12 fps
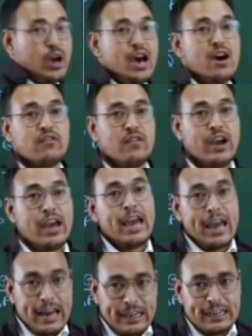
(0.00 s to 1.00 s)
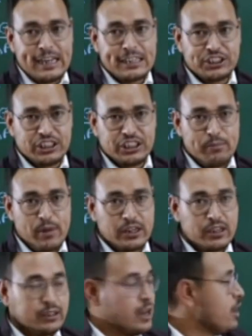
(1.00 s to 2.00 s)
you have inelastic
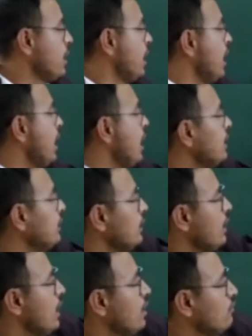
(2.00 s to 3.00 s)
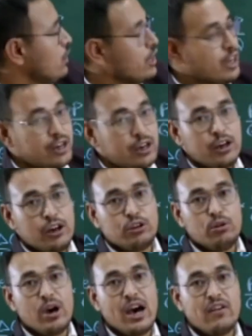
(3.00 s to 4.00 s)
demand, and over here
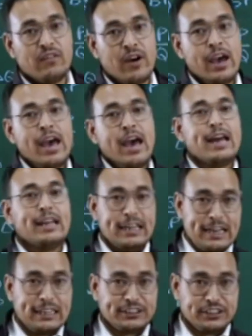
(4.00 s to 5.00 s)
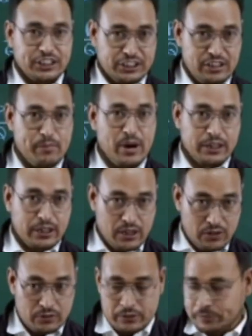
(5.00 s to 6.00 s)
you have an elastic demand
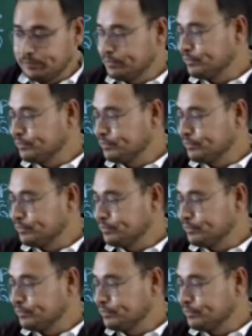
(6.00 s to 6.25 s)
curve.